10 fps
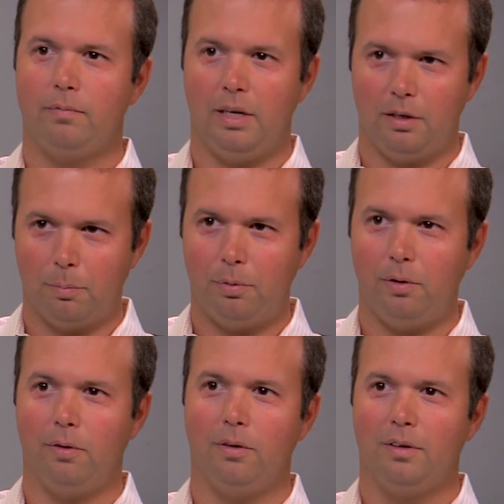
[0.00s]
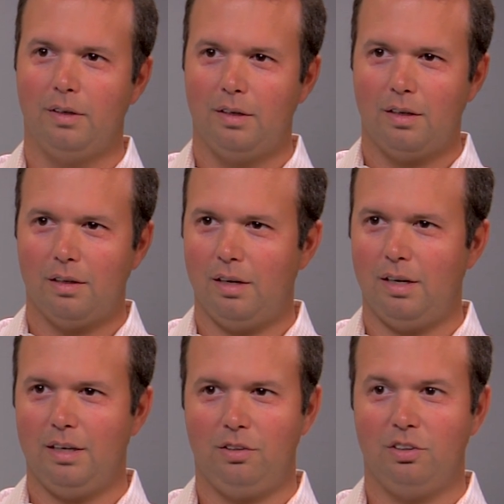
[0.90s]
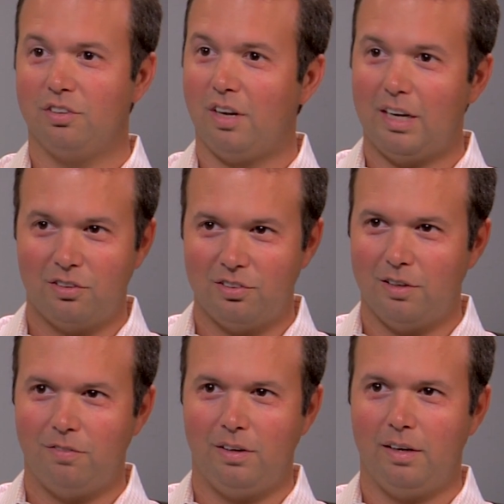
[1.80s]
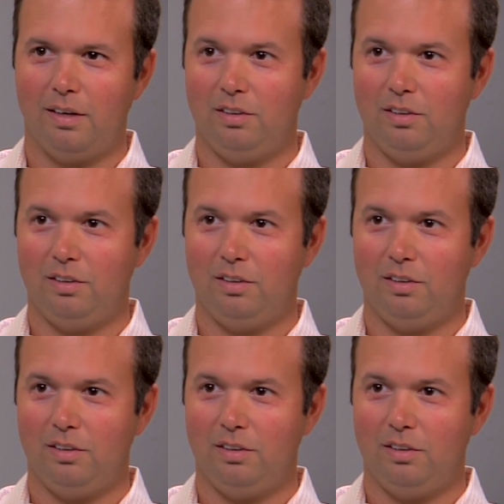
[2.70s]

in a computer. You just lock yourself in there.